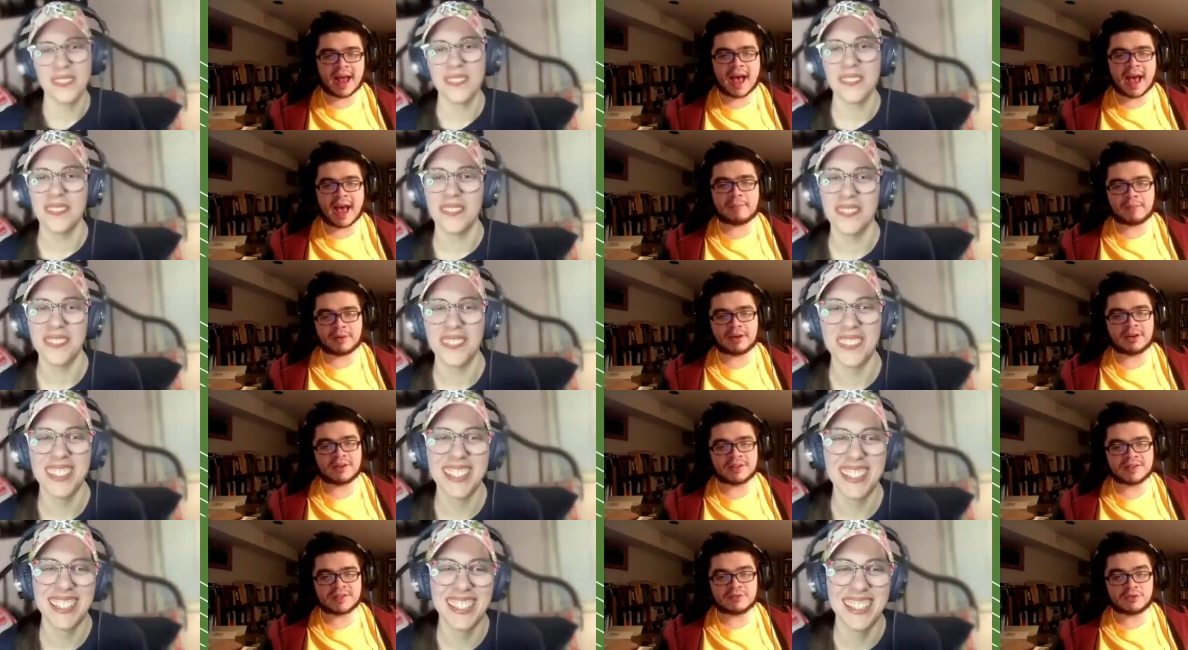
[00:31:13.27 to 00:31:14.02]

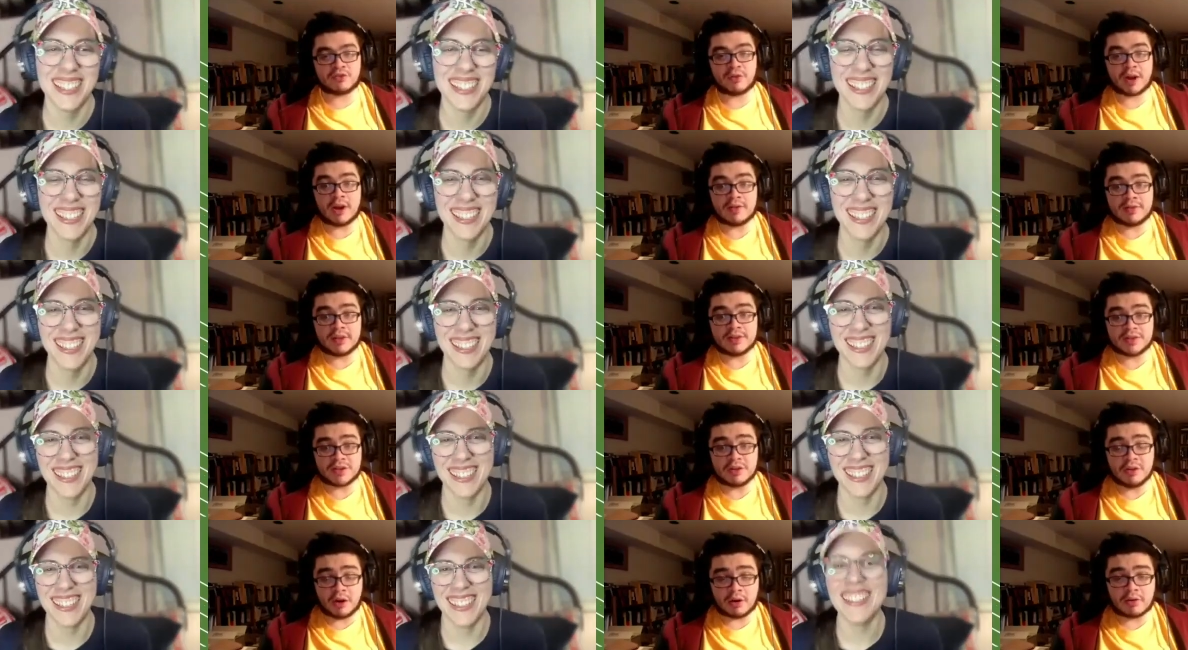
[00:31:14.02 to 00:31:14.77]
Speaker 1: happening is greater
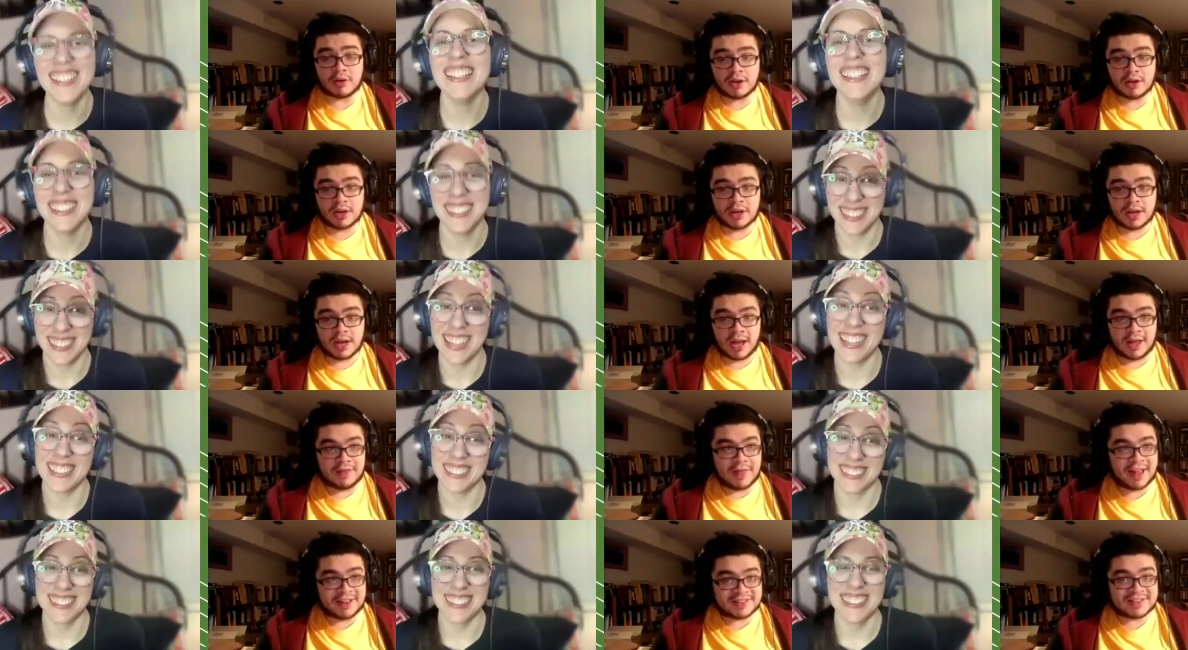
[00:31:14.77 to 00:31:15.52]
than zero.
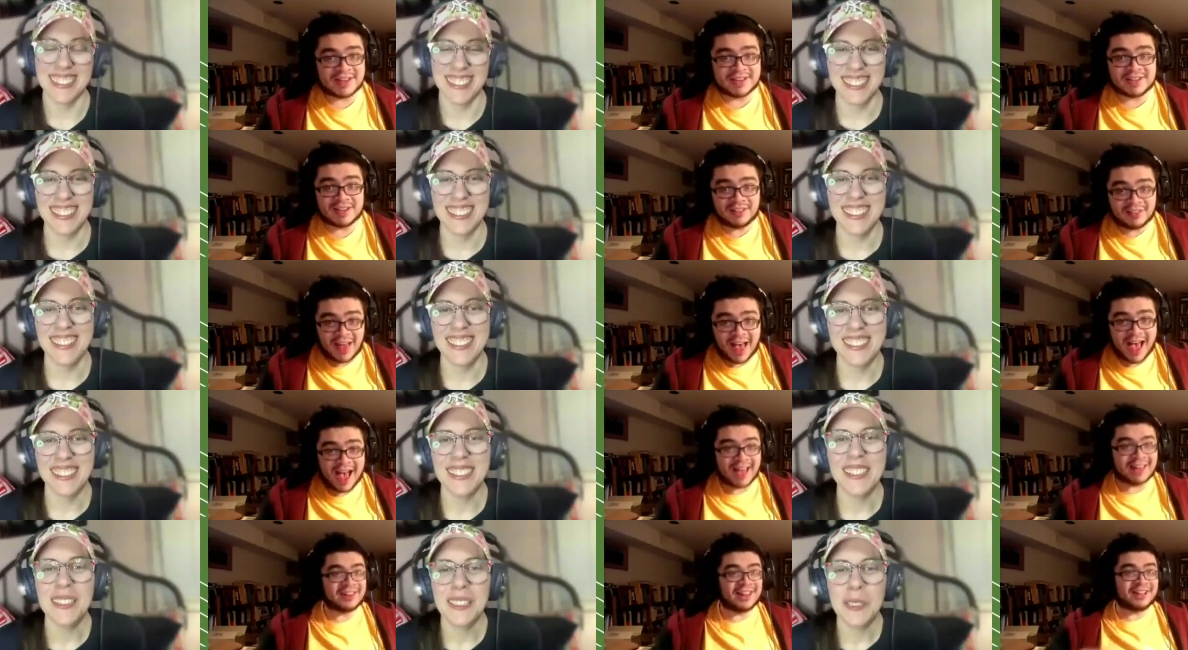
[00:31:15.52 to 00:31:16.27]
Yeah, and that says a
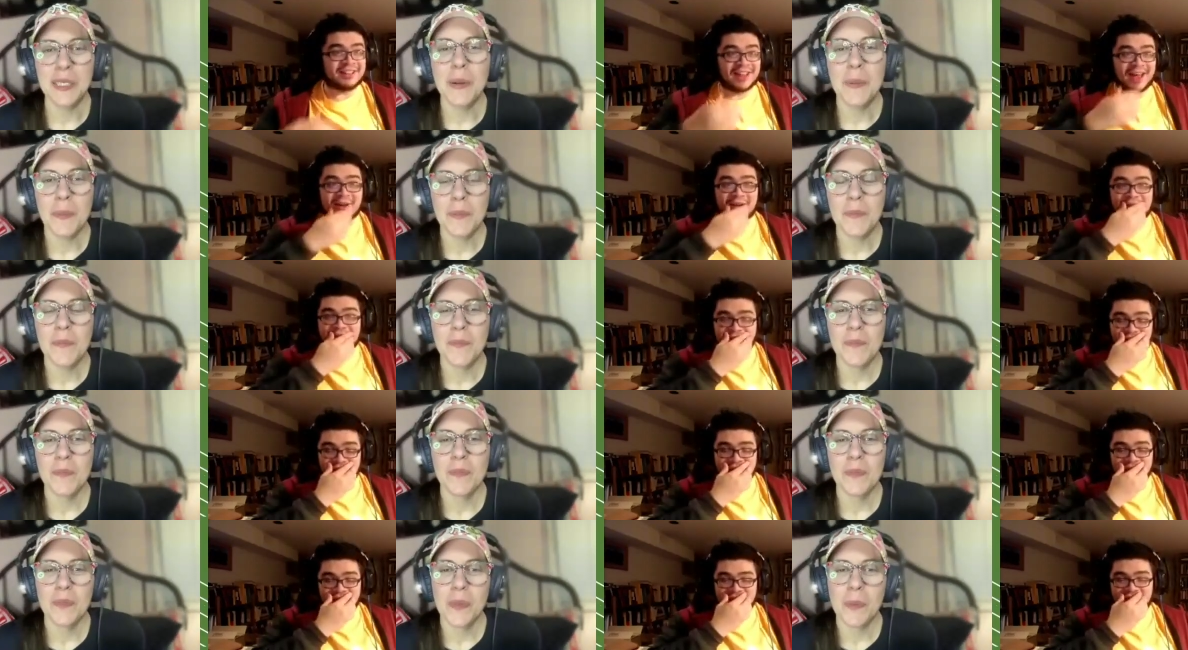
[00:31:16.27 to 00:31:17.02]
lot. Like that,
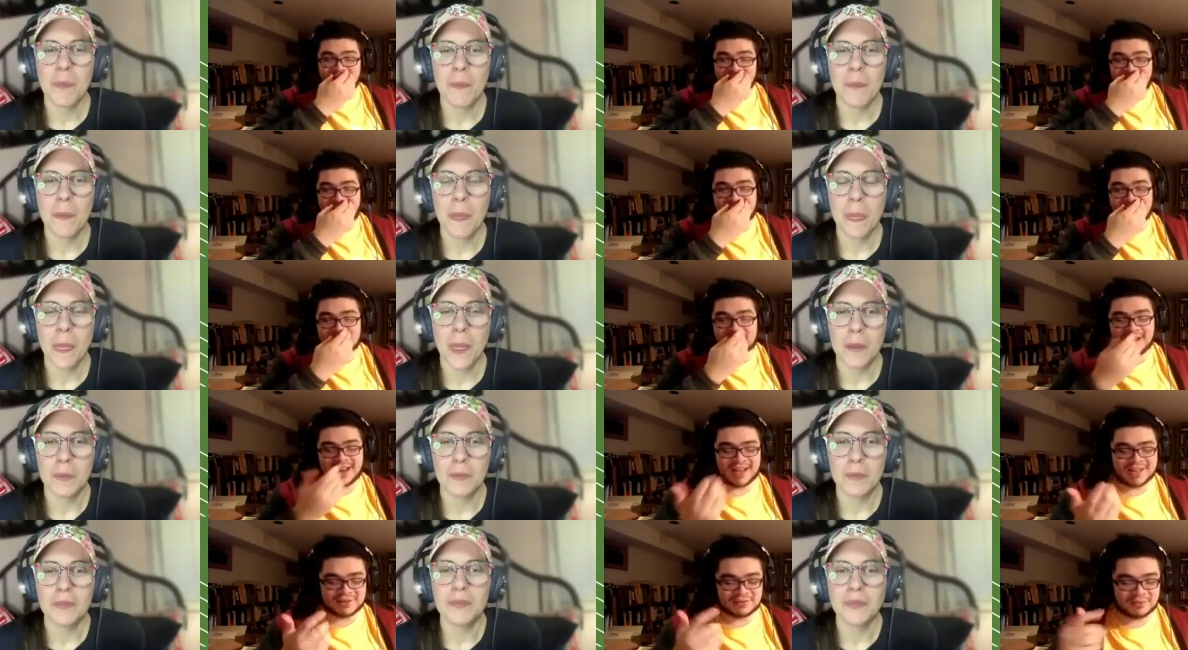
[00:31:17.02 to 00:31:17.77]
it could literally
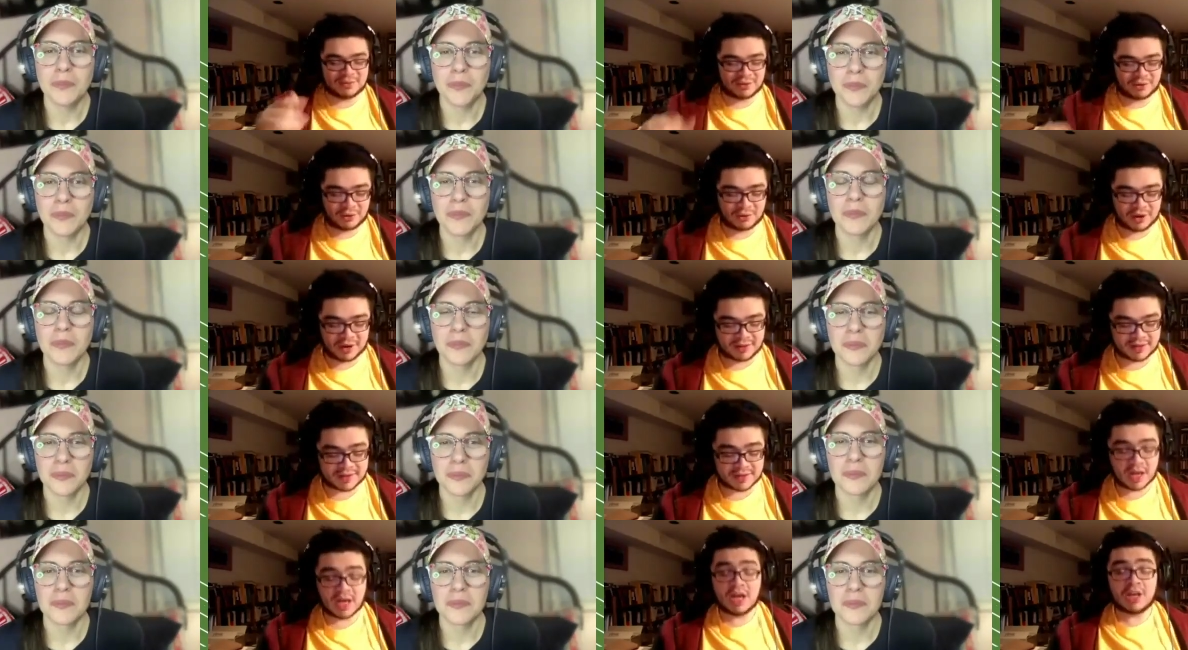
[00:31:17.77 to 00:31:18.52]
happen as we're
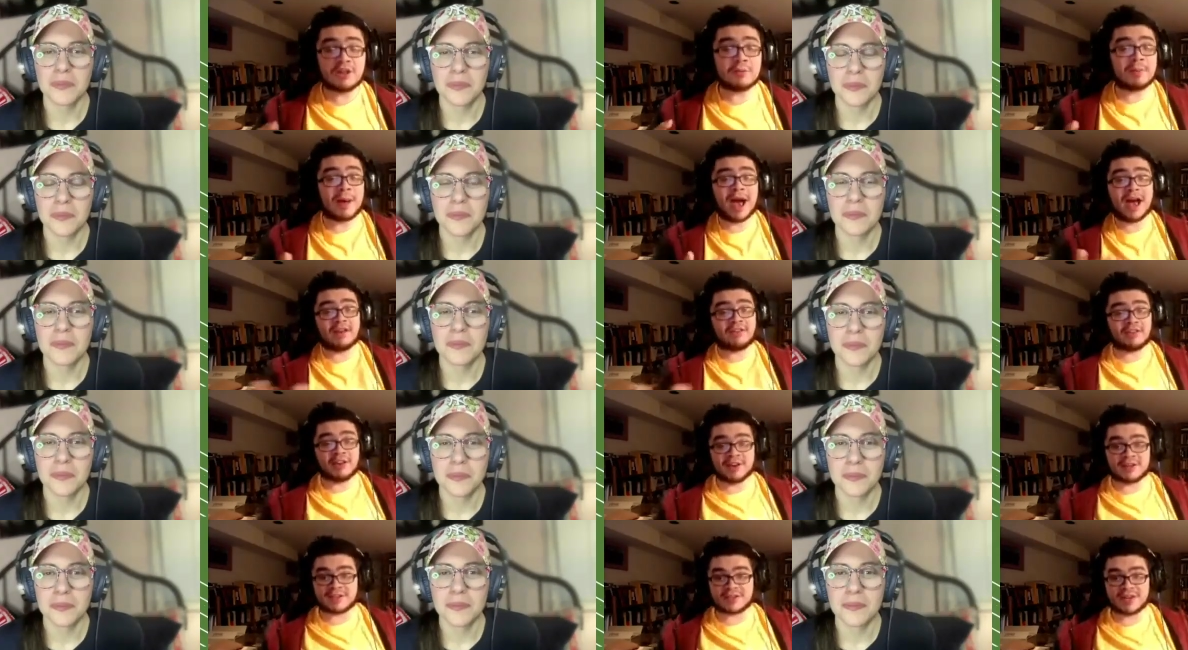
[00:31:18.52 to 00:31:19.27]
recording this. The
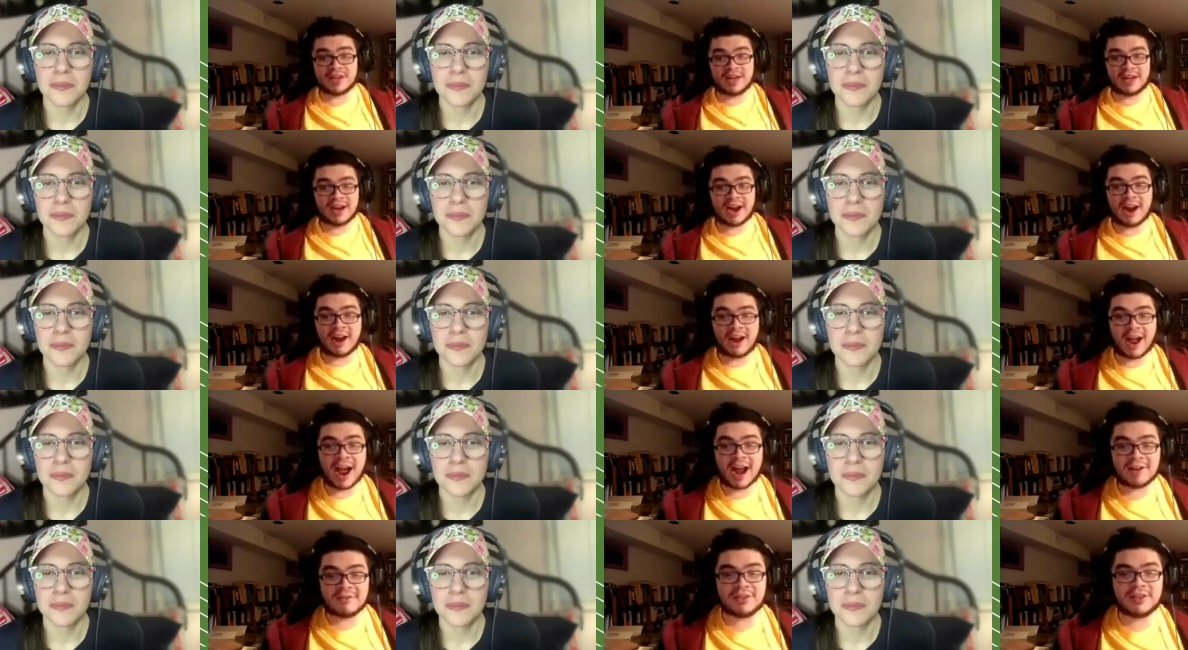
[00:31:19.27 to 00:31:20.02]
Padres
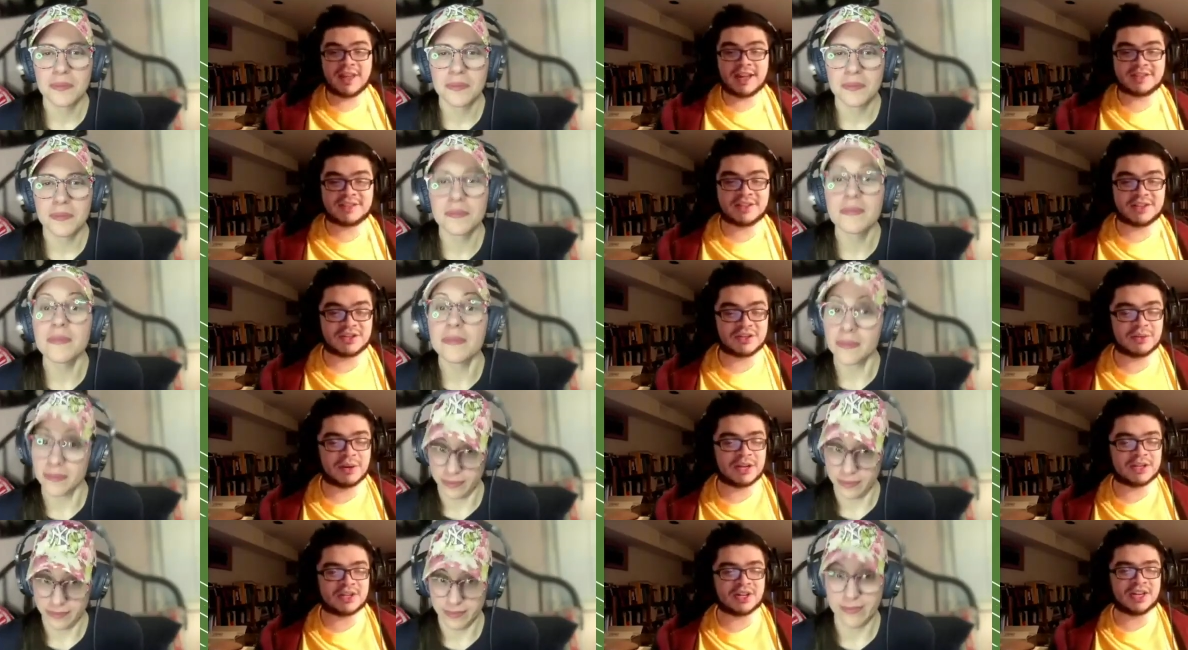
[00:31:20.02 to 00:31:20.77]
are kind of in that
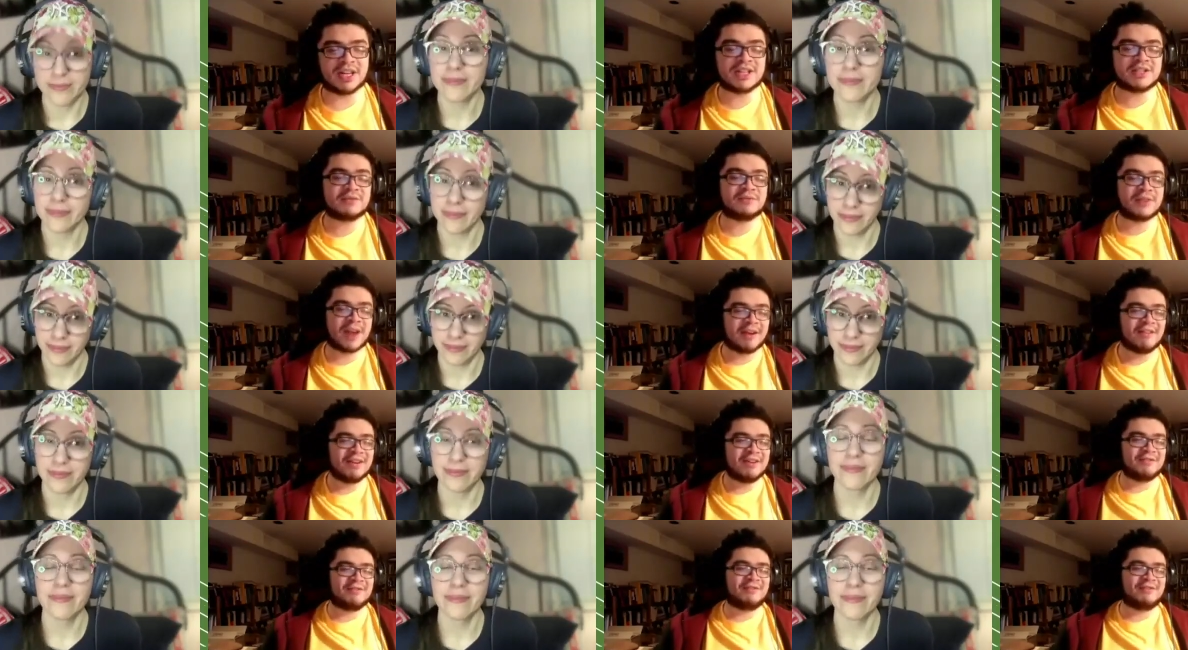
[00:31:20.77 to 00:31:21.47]
situation. It's very